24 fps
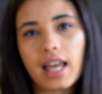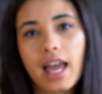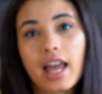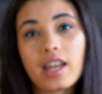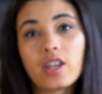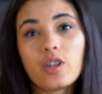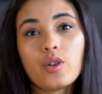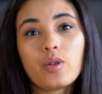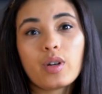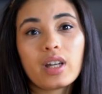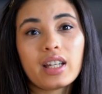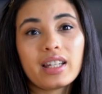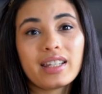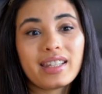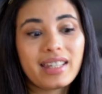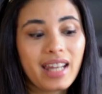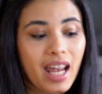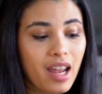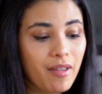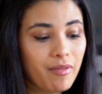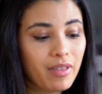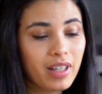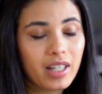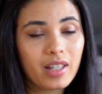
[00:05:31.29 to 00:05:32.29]
and you can
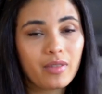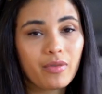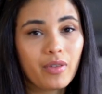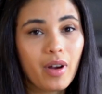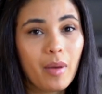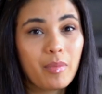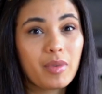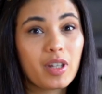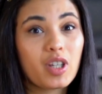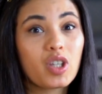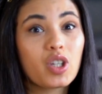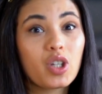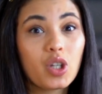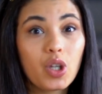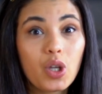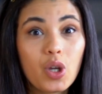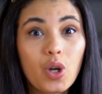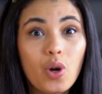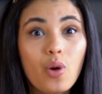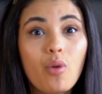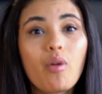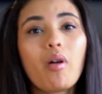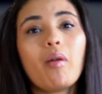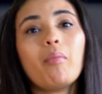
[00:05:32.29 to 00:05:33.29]
save these for up to
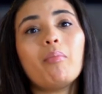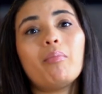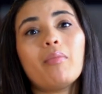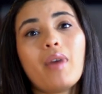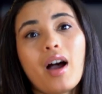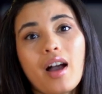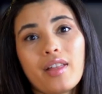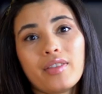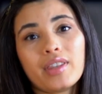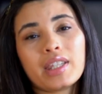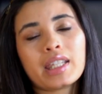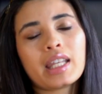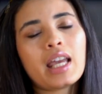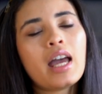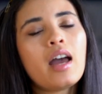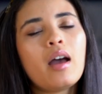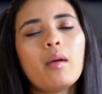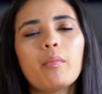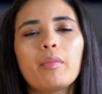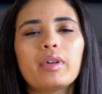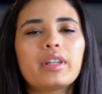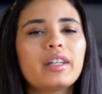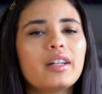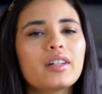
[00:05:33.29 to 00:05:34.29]
2 months,
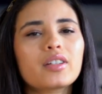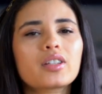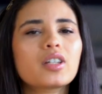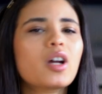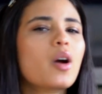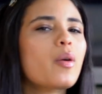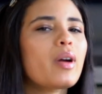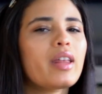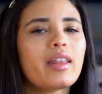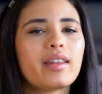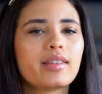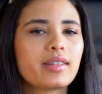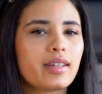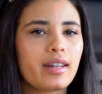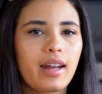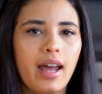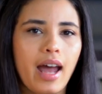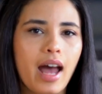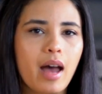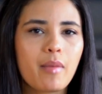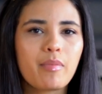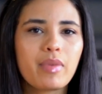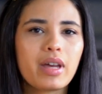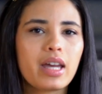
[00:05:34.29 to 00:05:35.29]
but there's no way that's gonna
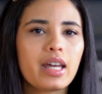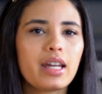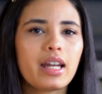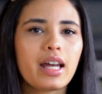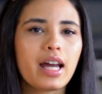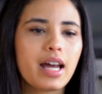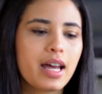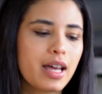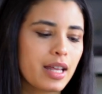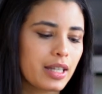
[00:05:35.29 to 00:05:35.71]
happen.